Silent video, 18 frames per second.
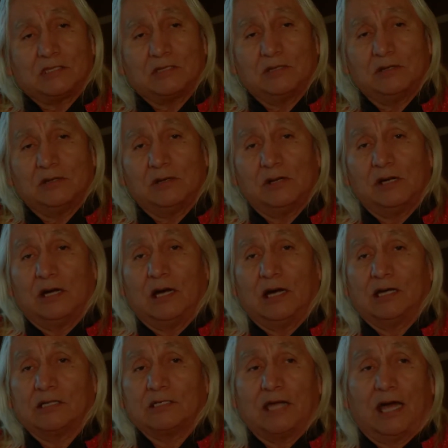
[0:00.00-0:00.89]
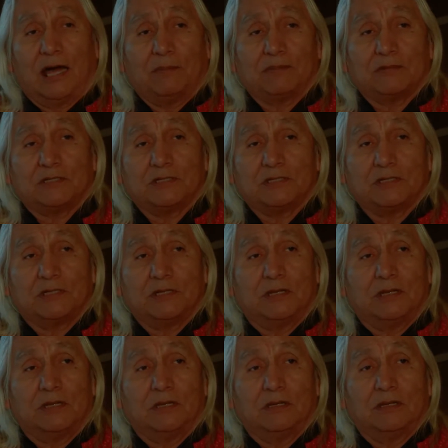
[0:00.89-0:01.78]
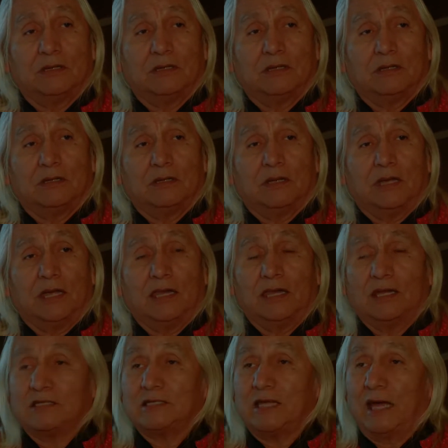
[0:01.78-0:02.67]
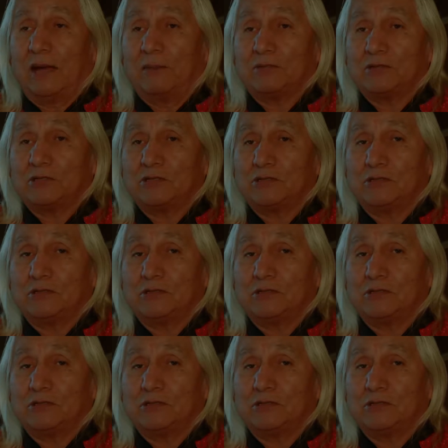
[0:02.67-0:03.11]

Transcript: to adopt and adapt